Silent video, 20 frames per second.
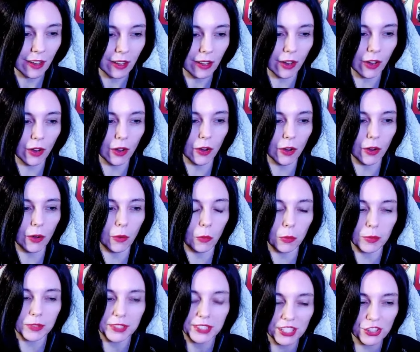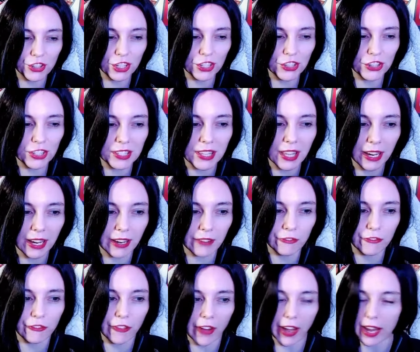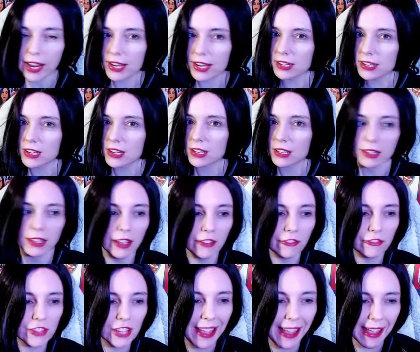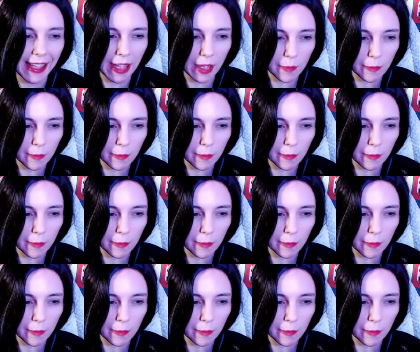Oh, did she just like fan lift him?